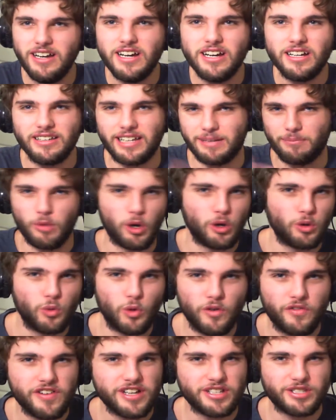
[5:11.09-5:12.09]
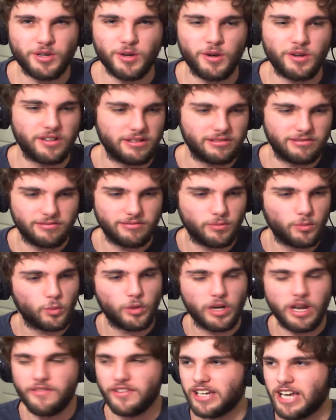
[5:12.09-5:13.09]
like, Modern Warfare 2 to
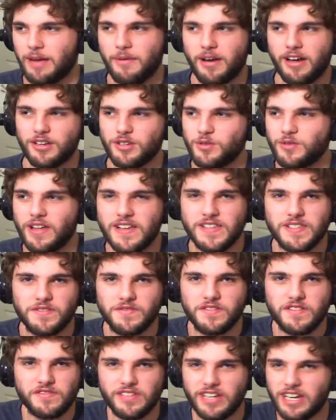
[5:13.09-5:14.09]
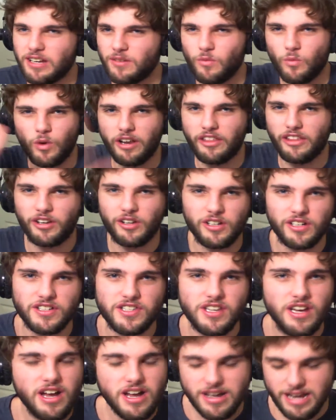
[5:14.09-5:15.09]
whatever came out in 2015, one of the CODs.
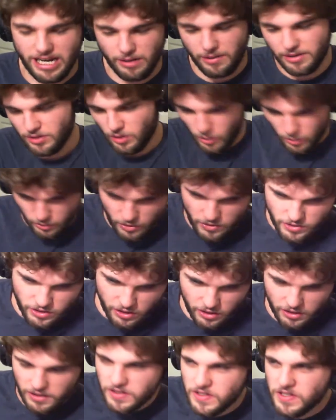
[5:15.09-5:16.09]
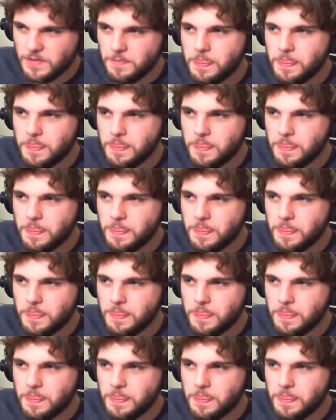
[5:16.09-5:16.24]
Anyways, all those CODs,